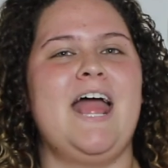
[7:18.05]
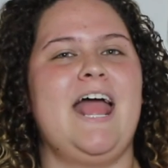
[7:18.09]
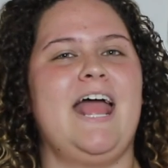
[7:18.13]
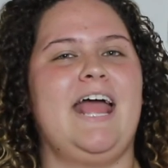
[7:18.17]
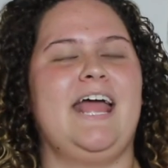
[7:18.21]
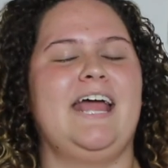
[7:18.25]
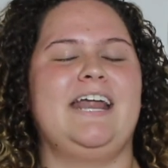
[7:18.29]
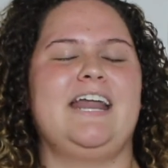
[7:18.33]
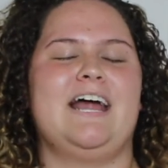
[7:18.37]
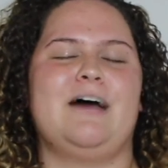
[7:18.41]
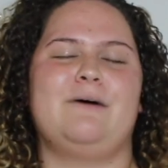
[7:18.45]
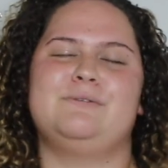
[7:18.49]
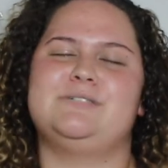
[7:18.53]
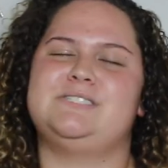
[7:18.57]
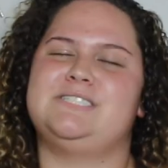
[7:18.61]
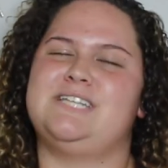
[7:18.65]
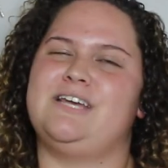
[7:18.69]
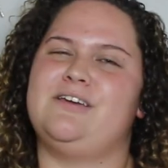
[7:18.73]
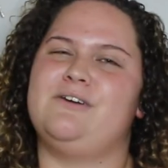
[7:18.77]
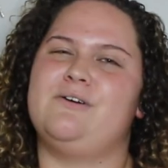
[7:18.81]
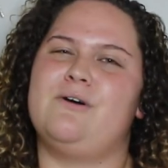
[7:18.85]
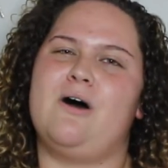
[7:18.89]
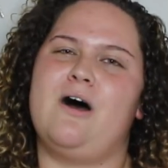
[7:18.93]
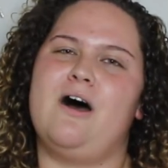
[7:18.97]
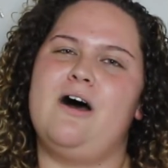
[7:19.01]
And I will
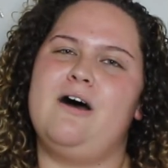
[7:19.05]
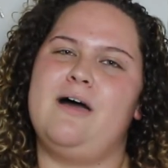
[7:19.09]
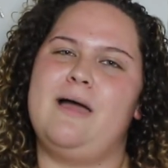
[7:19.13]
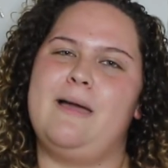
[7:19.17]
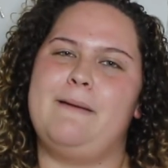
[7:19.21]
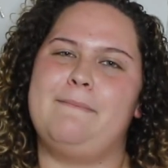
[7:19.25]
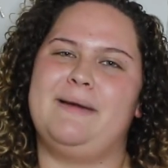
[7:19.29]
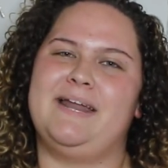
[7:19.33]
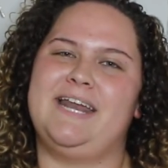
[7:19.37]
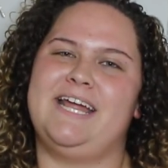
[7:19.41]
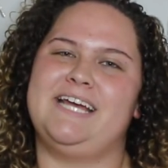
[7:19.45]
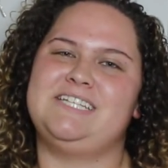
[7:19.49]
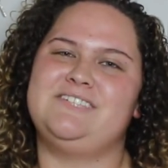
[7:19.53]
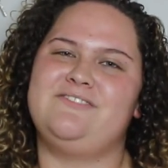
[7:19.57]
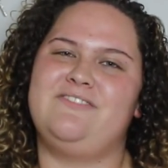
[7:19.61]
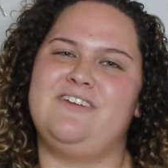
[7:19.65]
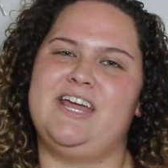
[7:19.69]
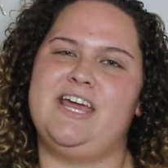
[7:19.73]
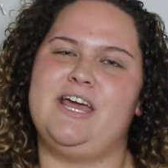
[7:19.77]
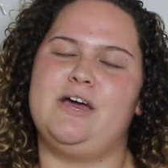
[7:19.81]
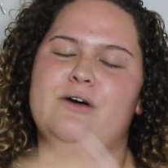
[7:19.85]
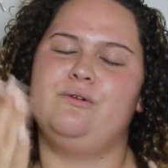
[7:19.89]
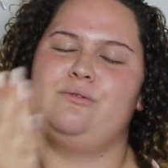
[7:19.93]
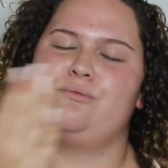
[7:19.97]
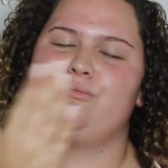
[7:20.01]
see you all in my next
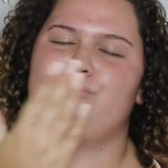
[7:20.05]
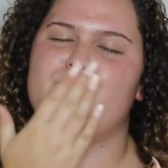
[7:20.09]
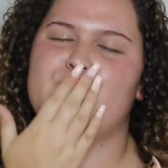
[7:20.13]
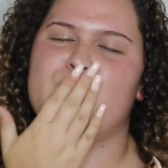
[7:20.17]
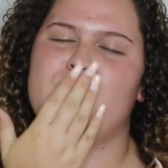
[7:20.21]
video.